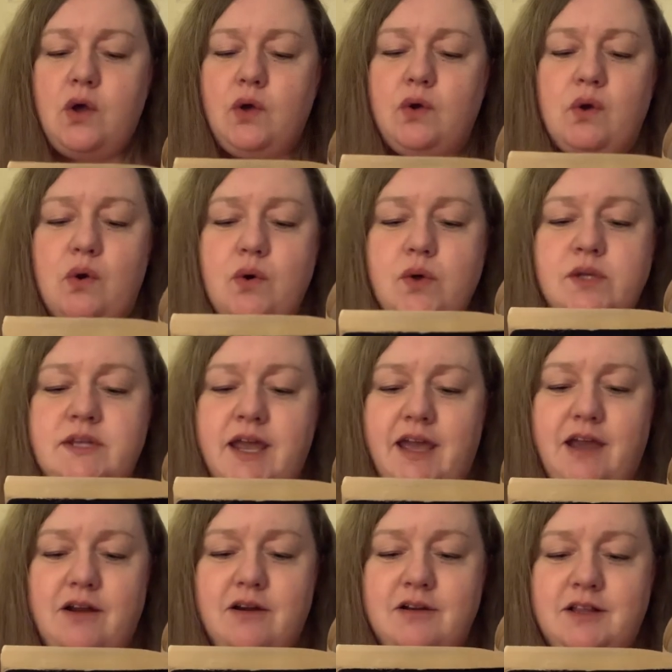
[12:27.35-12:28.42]
gold
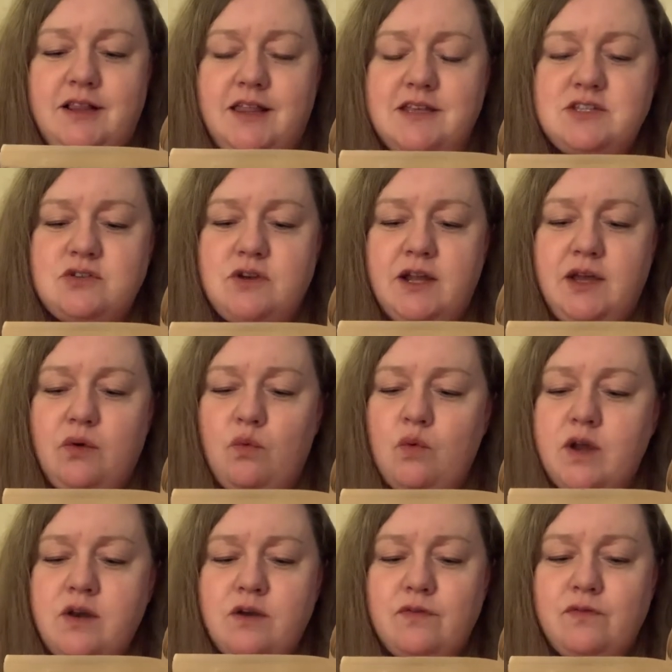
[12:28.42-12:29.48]
hair clustering in
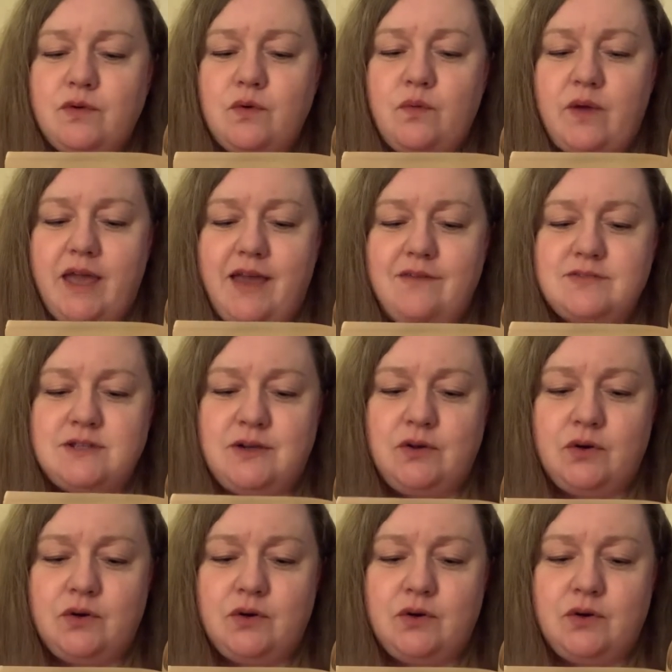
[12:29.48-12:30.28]
wonderful waves and